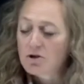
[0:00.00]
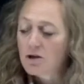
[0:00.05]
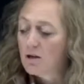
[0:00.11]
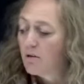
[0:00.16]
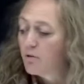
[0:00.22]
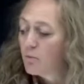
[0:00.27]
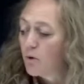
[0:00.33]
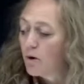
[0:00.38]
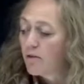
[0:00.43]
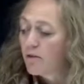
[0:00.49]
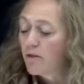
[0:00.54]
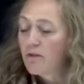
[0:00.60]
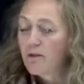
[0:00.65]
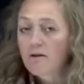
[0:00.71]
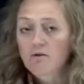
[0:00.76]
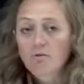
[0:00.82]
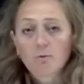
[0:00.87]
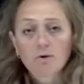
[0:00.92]
is one of the
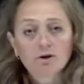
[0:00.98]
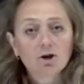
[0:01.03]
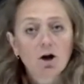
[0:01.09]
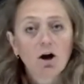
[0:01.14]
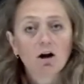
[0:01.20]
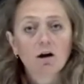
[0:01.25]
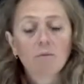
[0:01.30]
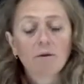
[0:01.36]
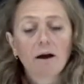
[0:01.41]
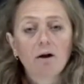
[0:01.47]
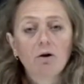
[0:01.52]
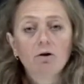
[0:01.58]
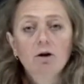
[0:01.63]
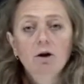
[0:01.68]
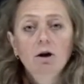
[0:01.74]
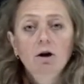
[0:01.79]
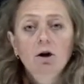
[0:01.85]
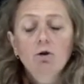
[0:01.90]
things that we'll talk about
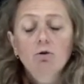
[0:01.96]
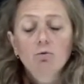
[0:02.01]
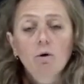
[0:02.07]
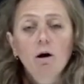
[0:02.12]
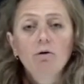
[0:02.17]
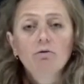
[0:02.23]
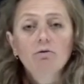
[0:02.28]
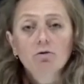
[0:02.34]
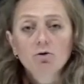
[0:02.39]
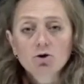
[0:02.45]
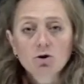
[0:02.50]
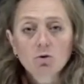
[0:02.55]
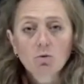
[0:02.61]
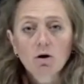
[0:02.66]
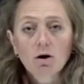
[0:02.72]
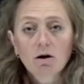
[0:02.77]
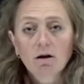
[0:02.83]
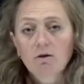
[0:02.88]
throughout social
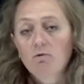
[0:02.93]
work.